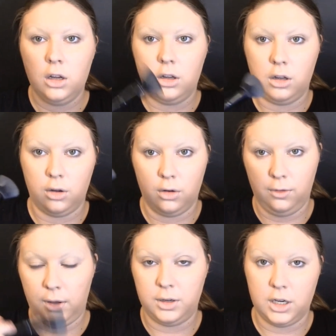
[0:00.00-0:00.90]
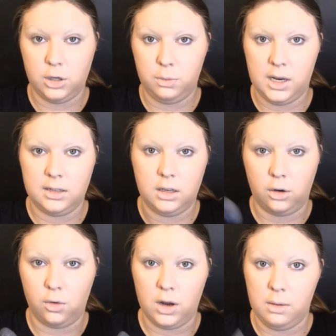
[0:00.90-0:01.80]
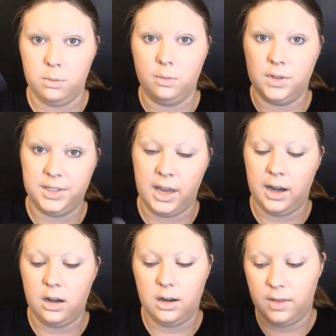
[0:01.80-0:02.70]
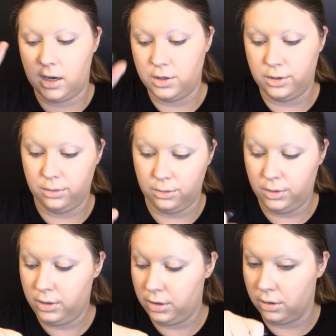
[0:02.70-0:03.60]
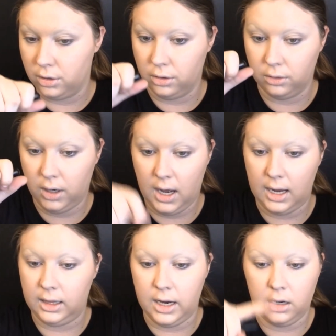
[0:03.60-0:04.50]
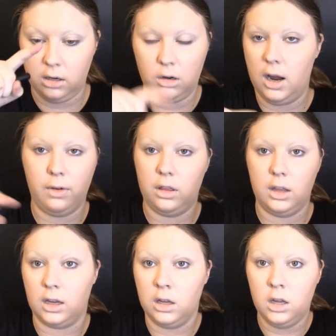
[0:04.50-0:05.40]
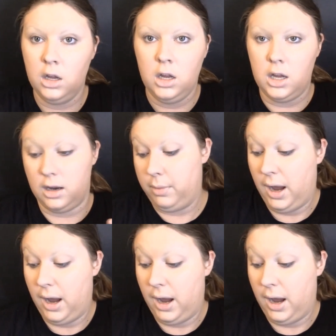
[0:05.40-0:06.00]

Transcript: your foundation base in a cream, set it, and then do your highlight and your everything in